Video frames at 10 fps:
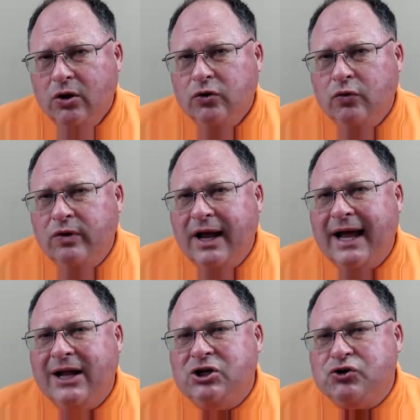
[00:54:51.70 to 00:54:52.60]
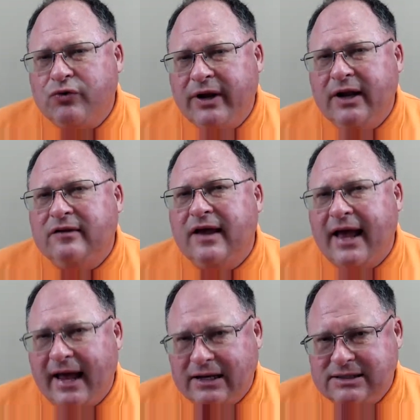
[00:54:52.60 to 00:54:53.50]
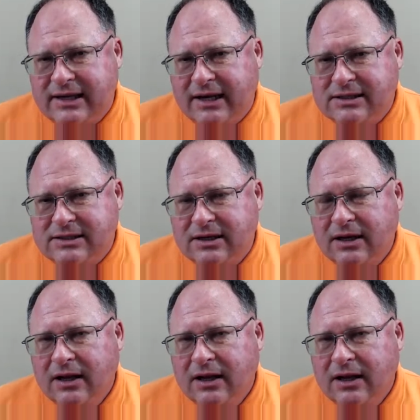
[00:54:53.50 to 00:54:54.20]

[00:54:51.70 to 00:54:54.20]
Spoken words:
Do not drink to excess.